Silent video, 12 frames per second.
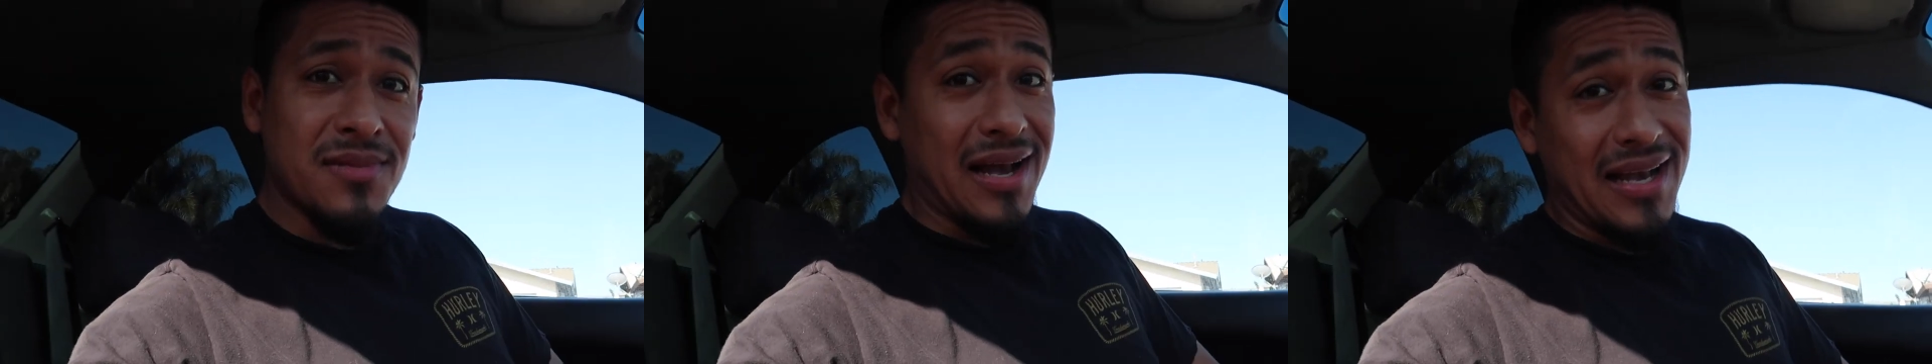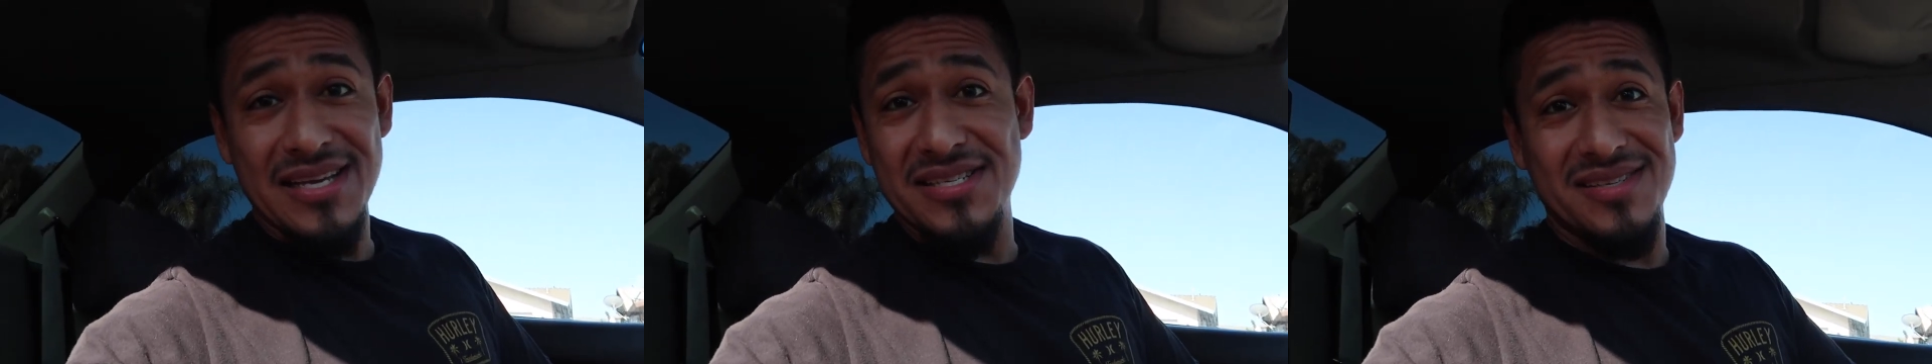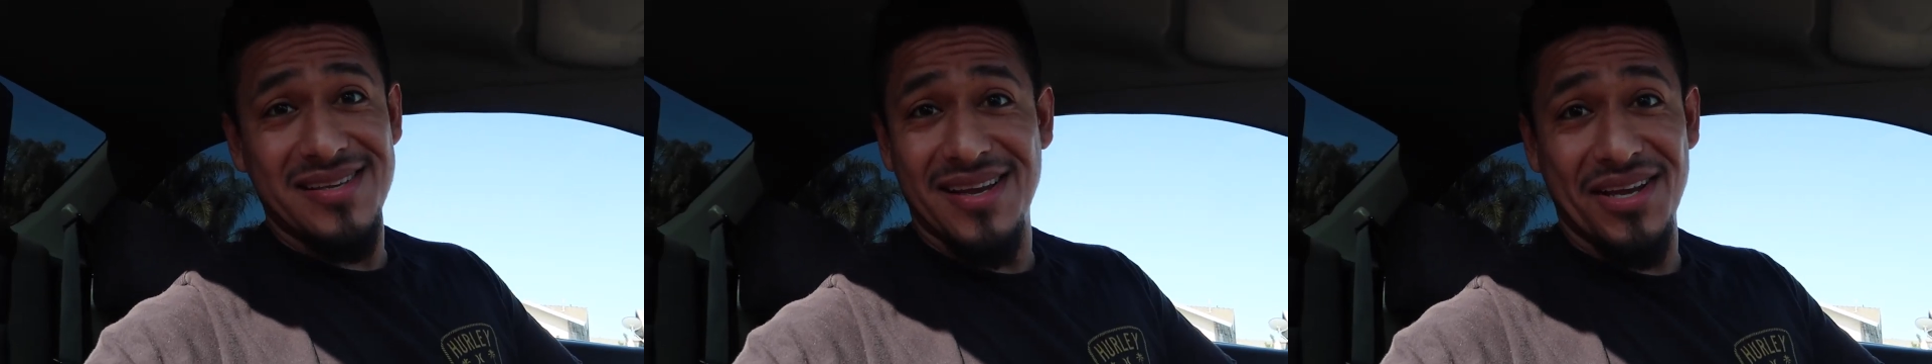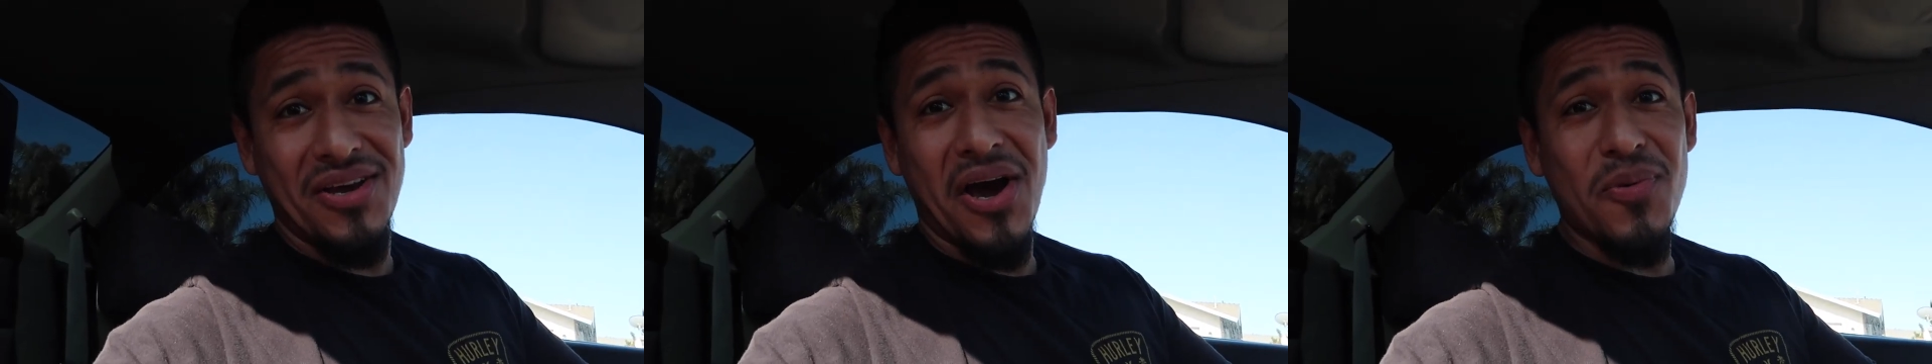I guess
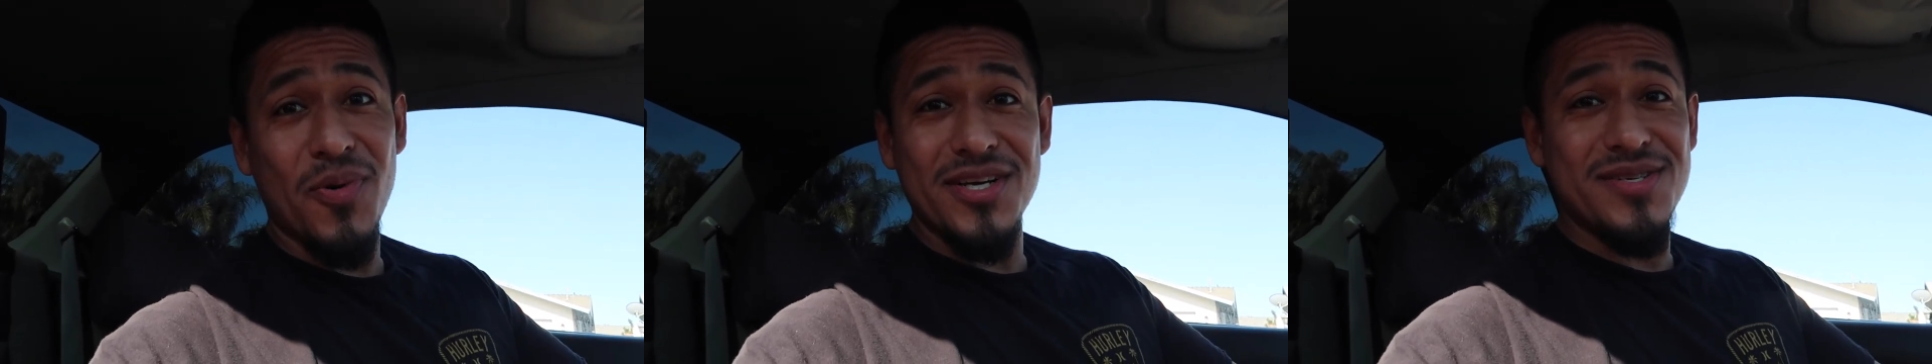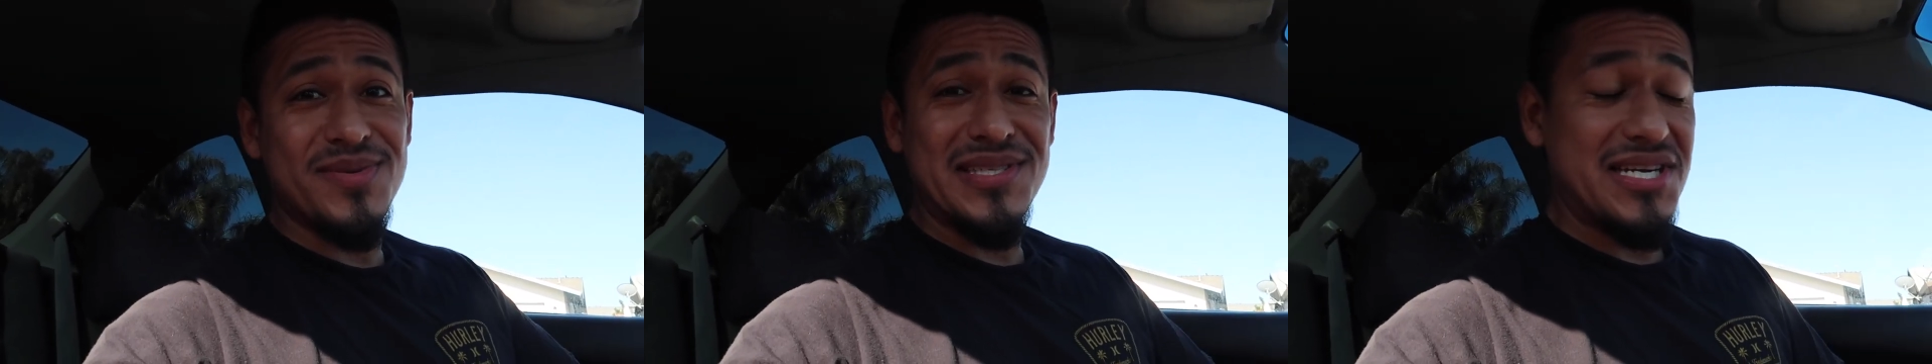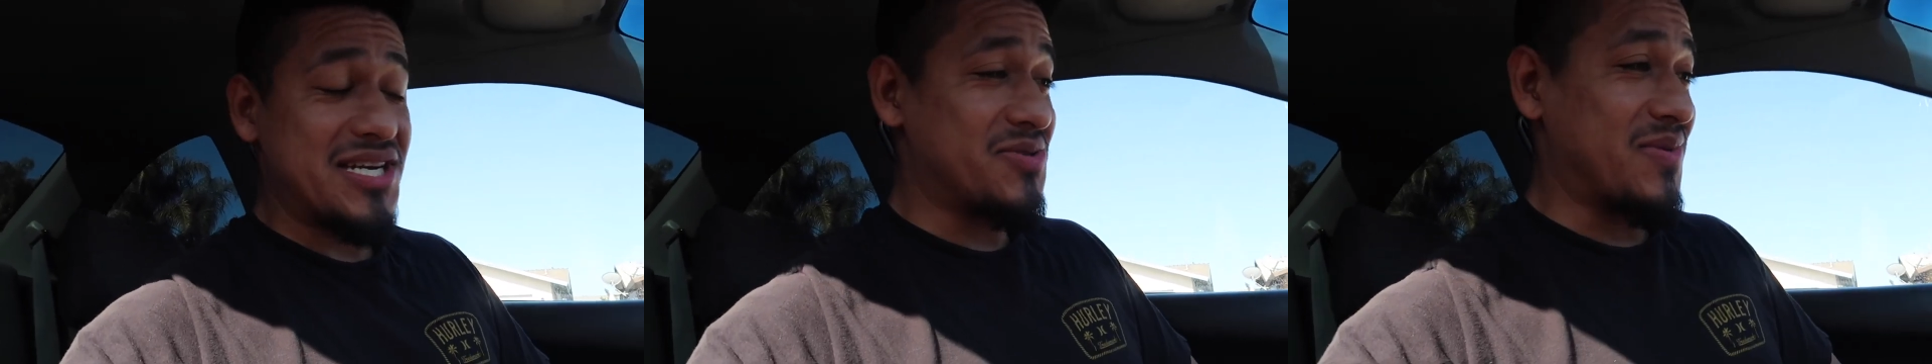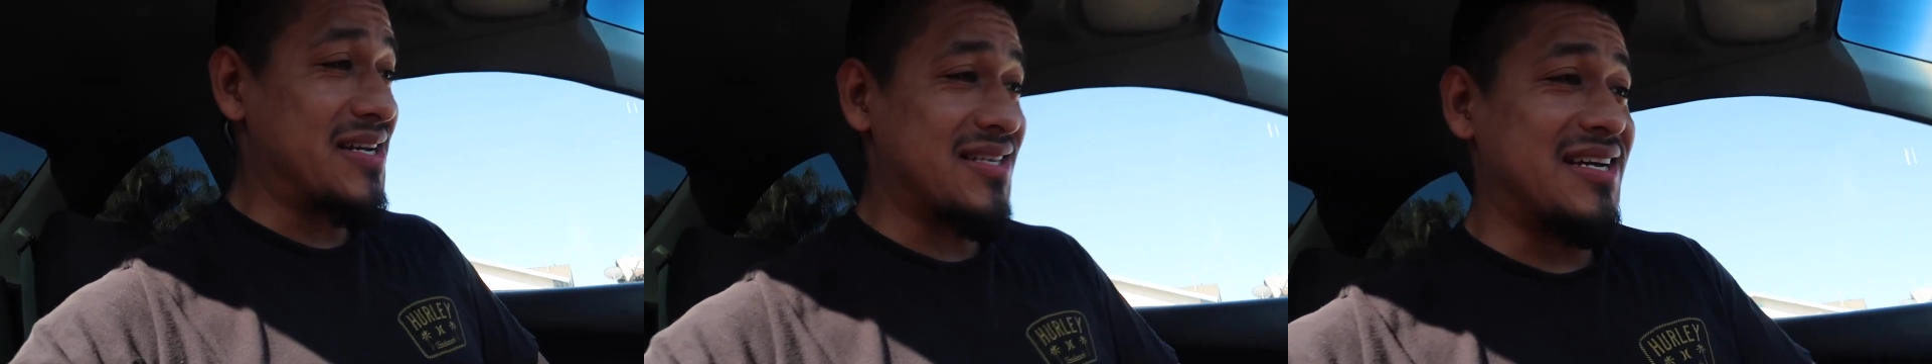God works in
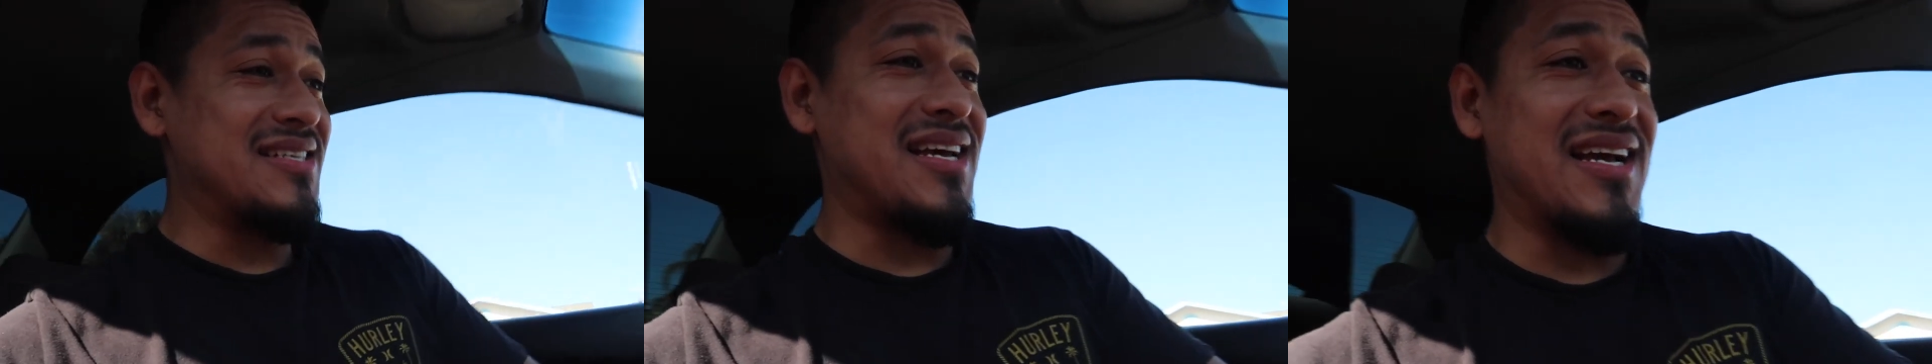mysterious ways, guys.